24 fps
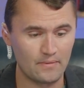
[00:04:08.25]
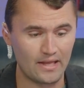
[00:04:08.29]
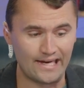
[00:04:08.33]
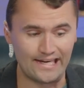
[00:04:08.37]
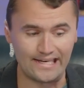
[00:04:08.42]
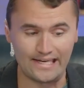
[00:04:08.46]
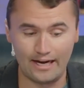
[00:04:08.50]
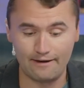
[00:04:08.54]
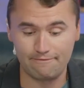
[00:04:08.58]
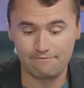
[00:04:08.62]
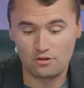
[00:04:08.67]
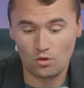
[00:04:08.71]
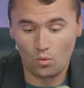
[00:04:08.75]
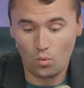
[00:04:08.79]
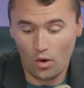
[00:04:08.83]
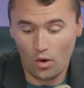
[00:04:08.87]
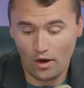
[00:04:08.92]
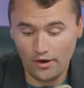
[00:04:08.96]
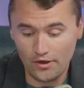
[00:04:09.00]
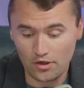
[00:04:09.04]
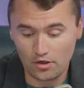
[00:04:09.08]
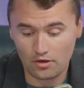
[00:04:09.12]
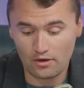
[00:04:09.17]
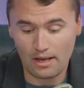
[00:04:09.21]
I have to
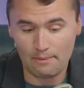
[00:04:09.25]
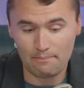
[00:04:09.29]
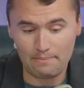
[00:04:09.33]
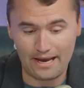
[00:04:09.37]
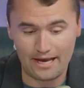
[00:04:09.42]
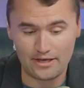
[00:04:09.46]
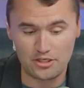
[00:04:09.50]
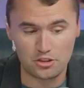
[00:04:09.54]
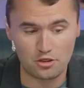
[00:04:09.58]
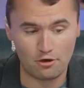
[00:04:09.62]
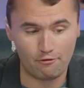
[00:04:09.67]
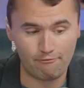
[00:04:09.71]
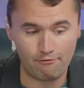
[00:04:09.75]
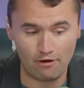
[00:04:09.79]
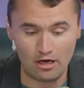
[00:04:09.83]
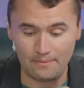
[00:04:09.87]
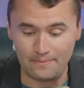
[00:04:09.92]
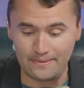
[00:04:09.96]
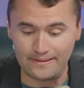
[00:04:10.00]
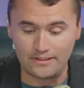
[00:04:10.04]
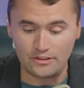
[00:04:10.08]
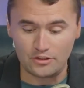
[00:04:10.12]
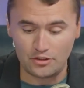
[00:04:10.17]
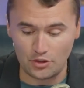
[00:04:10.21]
wonder, Ambassador
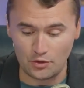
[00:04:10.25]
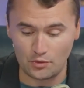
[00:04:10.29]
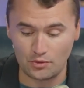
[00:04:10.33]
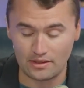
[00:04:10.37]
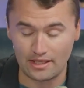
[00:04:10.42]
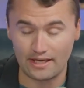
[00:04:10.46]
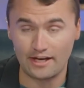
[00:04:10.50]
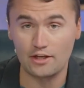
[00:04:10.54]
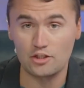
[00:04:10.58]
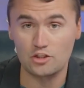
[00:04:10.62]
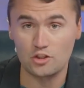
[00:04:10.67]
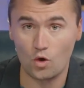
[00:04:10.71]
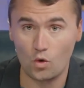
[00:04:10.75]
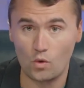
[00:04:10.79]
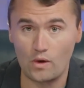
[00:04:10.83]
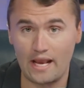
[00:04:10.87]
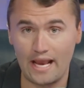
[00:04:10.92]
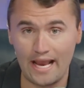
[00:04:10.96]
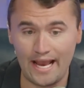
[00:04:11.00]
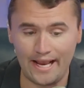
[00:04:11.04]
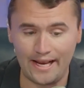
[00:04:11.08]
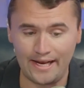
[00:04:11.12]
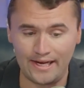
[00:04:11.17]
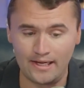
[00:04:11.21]
Friedman, do you think it's
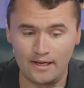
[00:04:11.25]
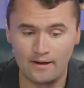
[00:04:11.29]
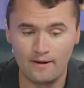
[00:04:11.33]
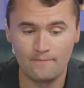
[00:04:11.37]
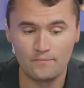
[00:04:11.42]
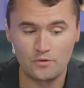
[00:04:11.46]
okay?